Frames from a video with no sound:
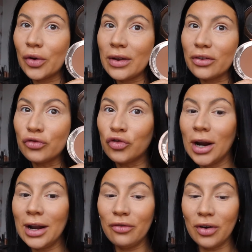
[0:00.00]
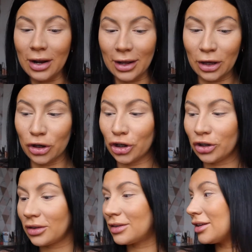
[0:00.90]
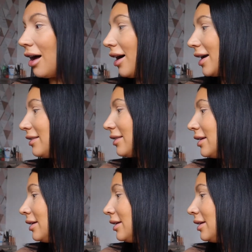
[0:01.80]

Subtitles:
it's a really, really good size.